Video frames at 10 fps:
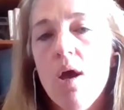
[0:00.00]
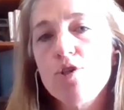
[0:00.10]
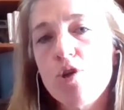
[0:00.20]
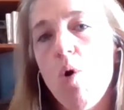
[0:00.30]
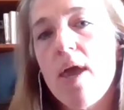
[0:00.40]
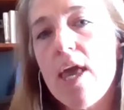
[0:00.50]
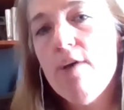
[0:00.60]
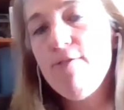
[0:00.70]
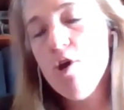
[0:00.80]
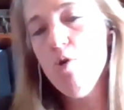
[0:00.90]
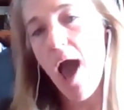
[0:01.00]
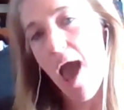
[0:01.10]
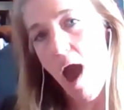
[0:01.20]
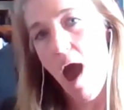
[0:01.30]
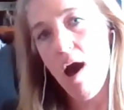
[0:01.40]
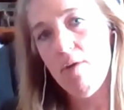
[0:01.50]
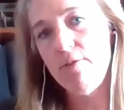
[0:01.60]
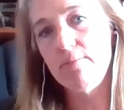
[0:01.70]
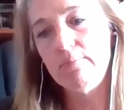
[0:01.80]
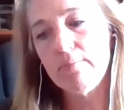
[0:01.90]
So mm-hmm. if you have
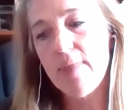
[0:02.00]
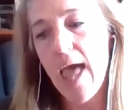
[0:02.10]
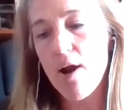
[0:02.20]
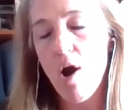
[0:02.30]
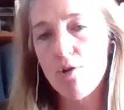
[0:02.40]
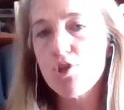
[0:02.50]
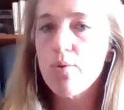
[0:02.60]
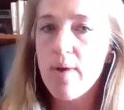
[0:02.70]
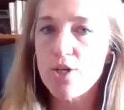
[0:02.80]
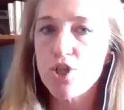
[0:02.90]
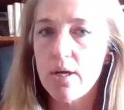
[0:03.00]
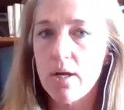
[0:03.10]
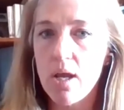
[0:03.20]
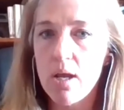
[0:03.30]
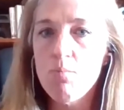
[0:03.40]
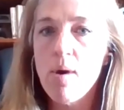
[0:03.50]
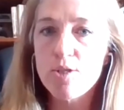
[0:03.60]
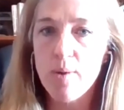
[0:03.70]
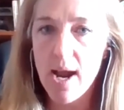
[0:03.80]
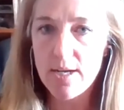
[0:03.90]
that alteration in
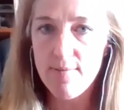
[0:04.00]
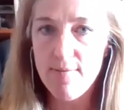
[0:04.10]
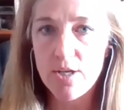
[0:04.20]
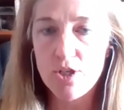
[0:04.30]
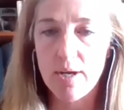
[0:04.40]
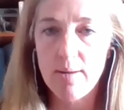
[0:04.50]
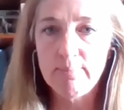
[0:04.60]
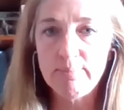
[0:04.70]
muscle activation,